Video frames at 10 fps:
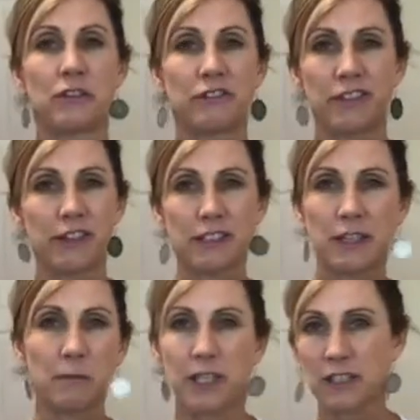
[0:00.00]
does
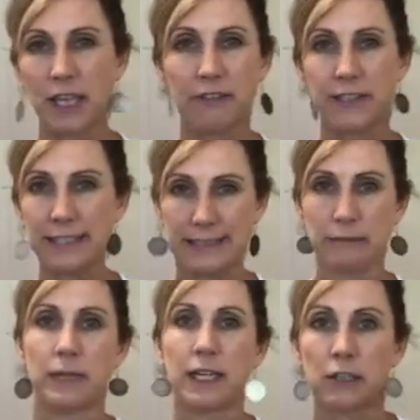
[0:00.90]
anybody just have like
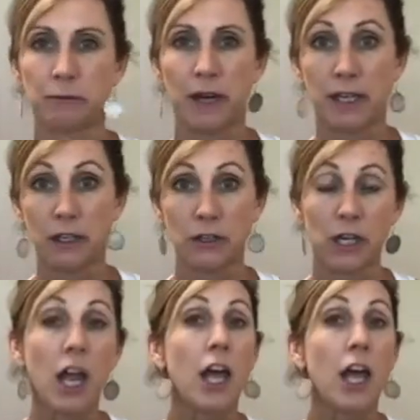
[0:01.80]
regular body odor?